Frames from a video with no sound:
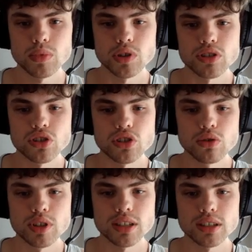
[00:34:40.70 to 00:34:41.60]

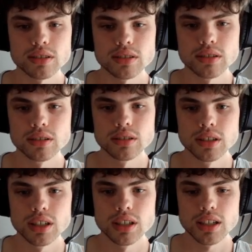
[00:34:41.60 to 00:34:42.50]
Pursuit.
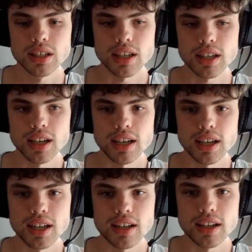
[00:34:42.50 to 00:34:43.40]

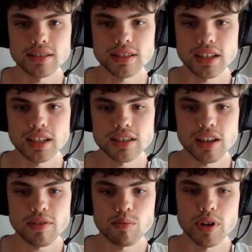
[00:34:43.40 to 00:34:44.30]
And that doesn't
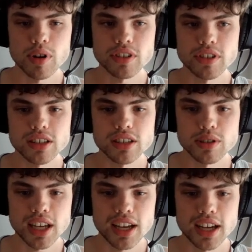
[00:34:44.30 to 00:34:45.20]
give him enough credits to
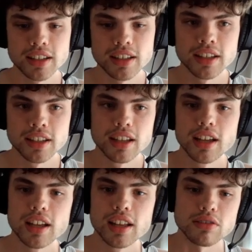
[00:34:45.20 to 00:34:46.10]
attack.
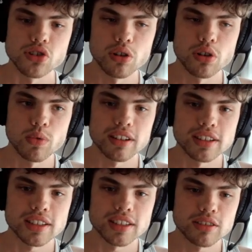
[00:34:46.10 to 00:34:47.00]
There's no
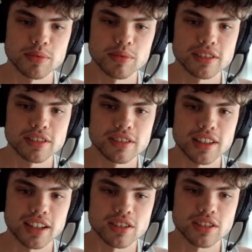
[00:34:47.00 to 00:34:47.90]
one-cost countermeasures
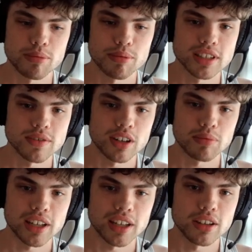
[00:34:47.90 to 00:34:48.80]
that can stop this if I
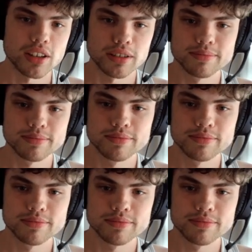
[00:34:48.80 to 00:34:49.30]
don't play a unit.